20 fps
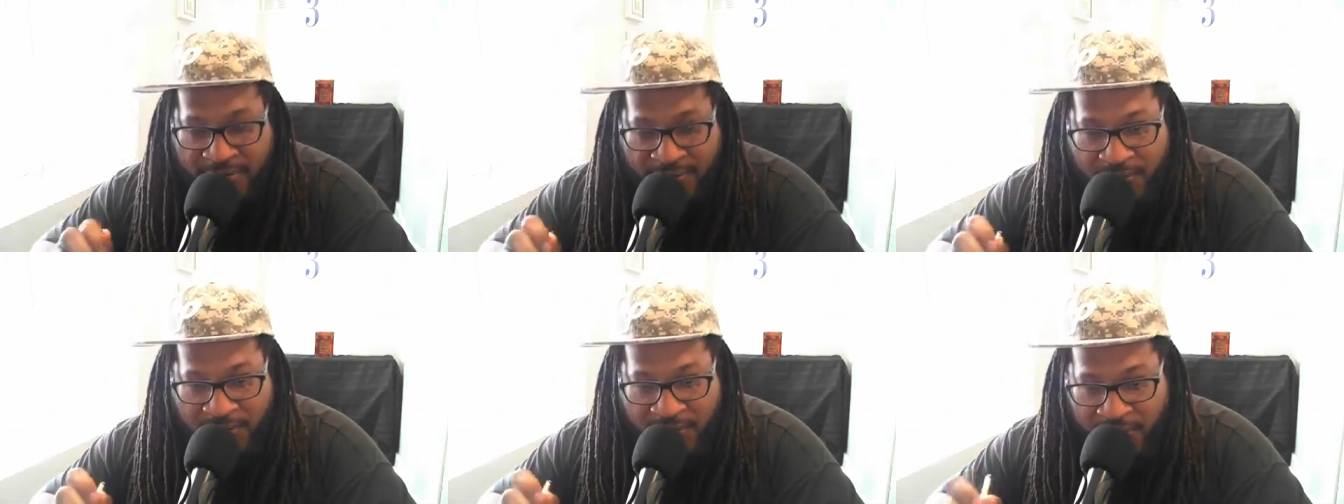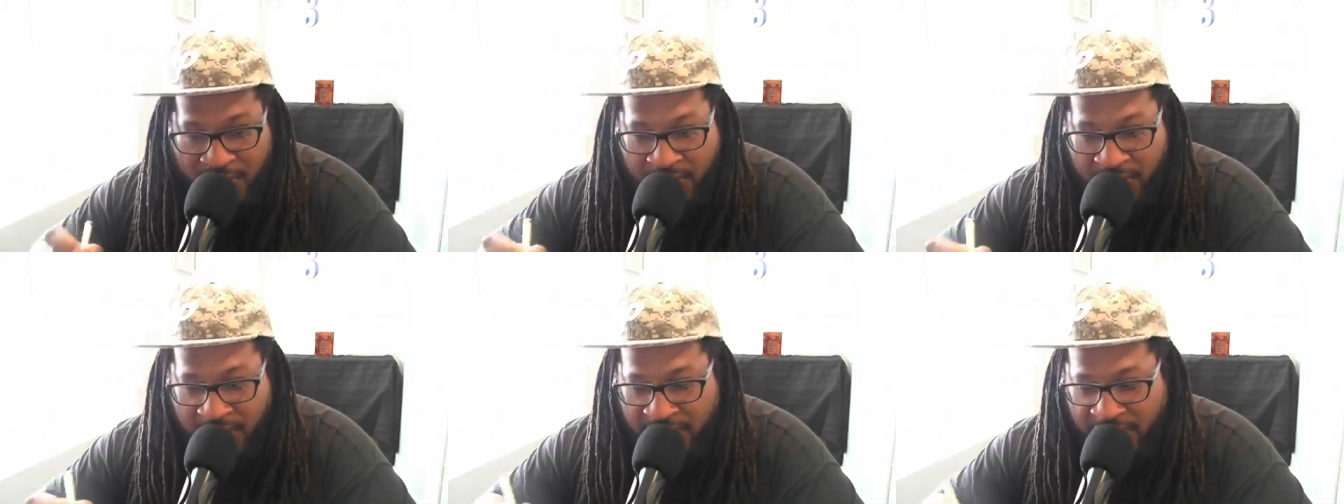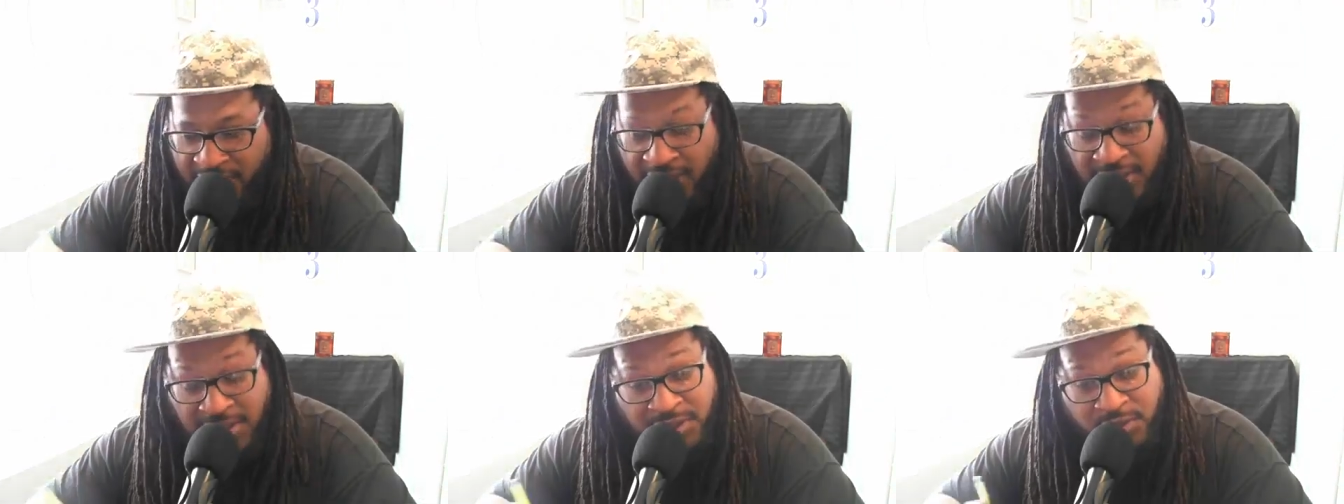for
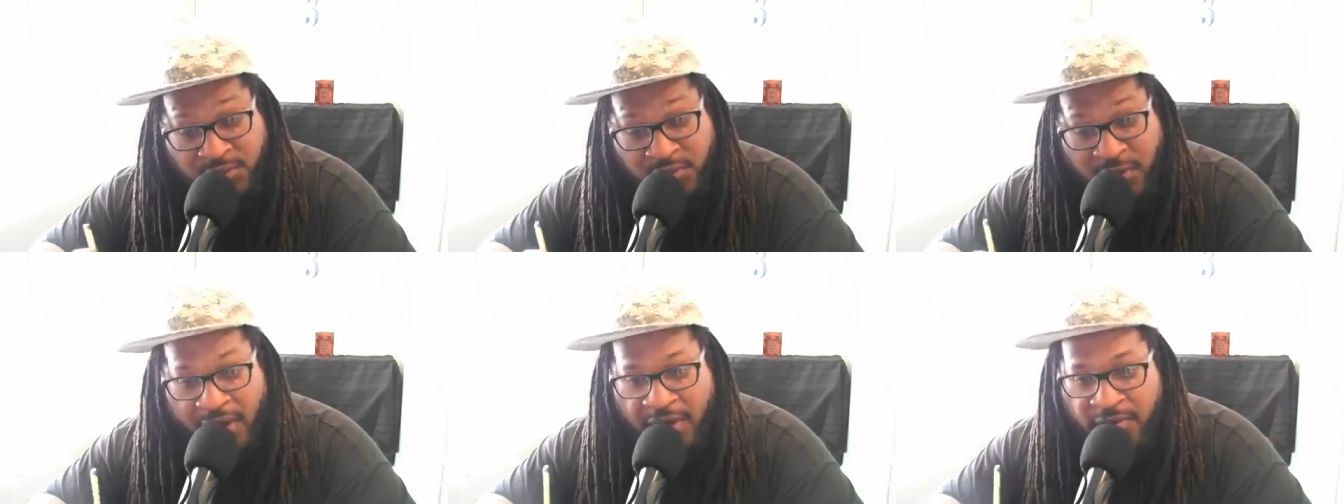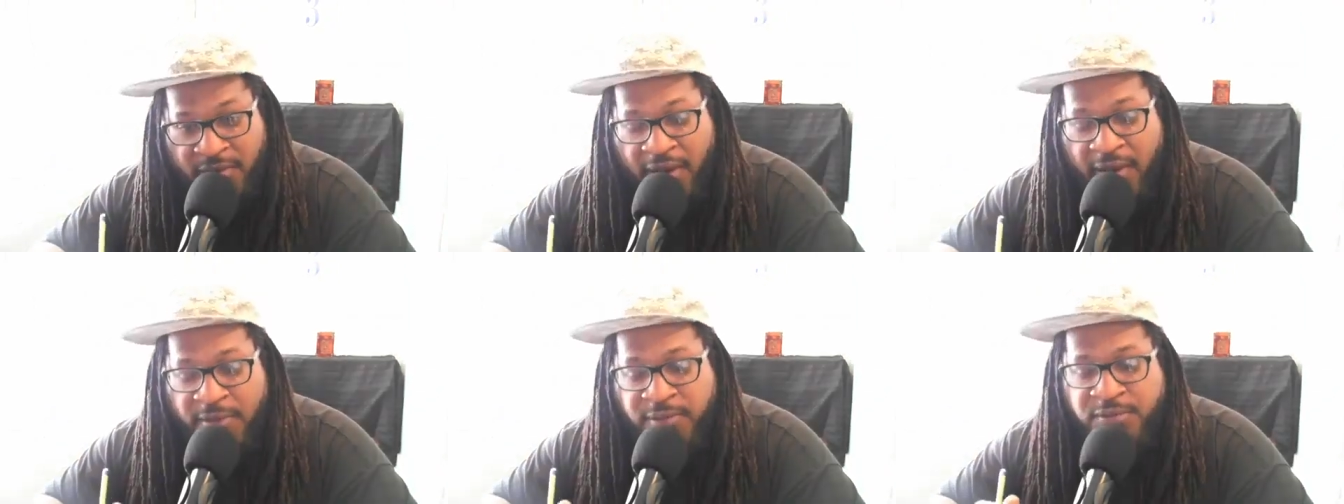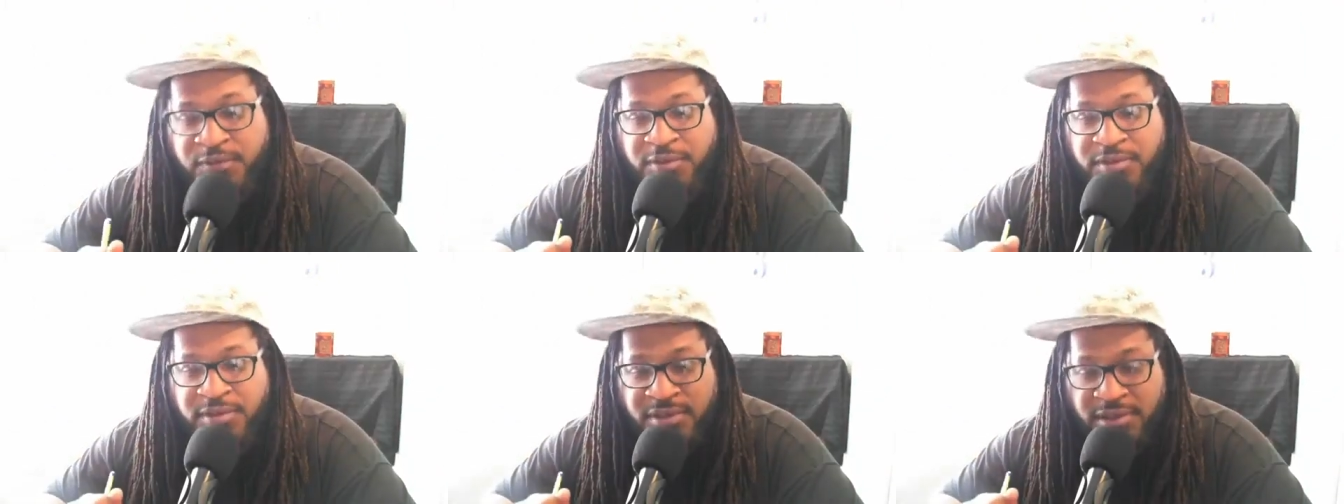not just writing
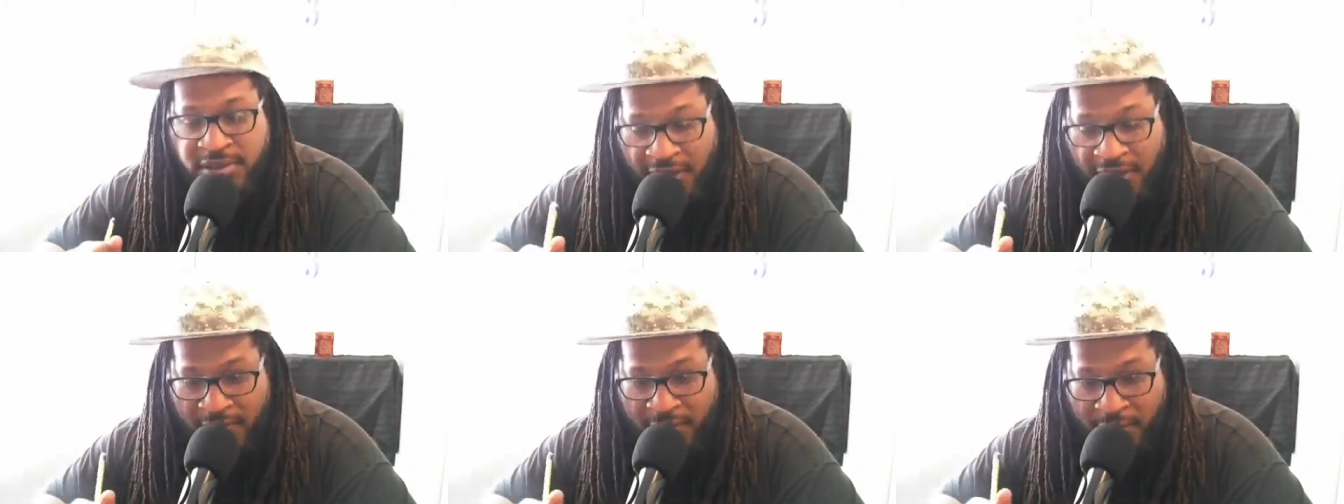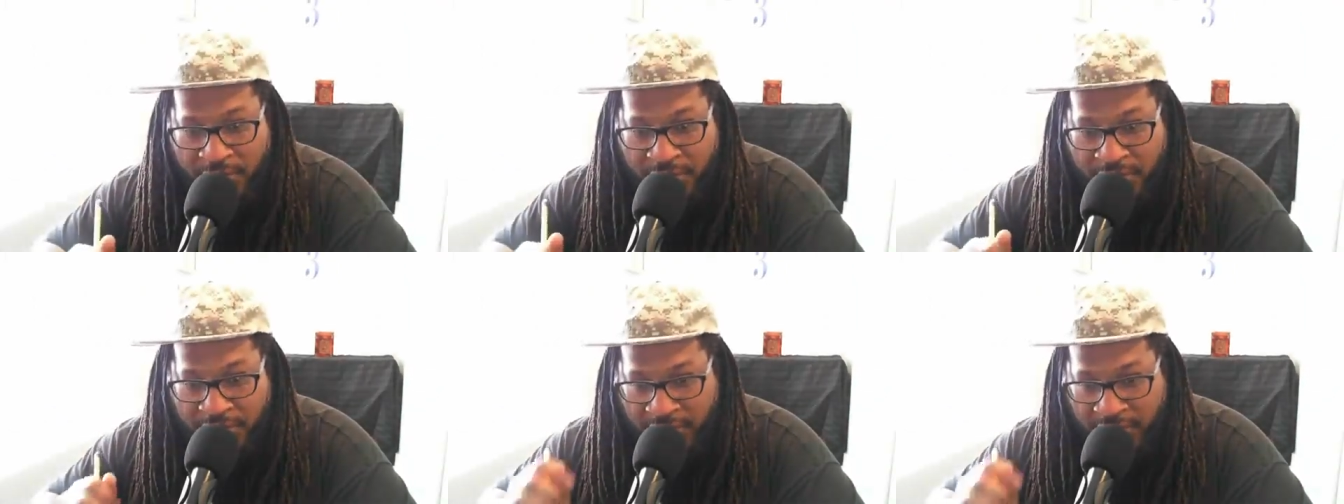rhymes, for several